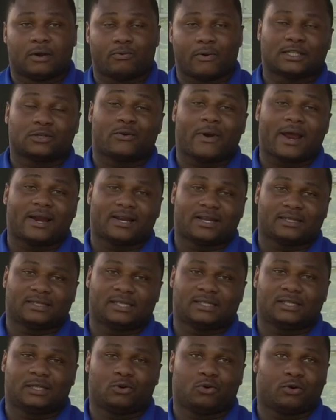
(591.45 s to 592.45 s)
as a writing
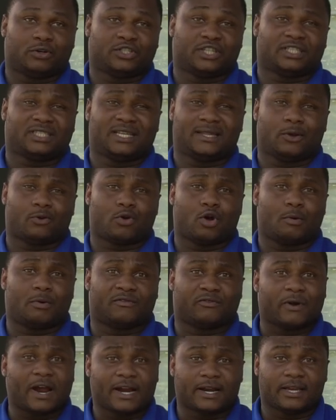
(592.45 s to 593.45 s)
assistant or just in the realm
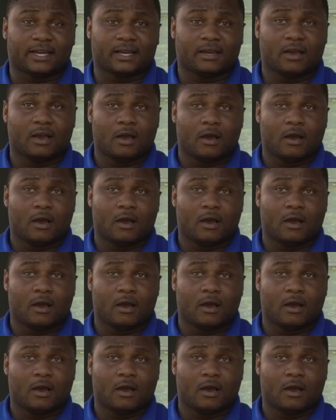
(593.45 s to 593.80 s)
of writing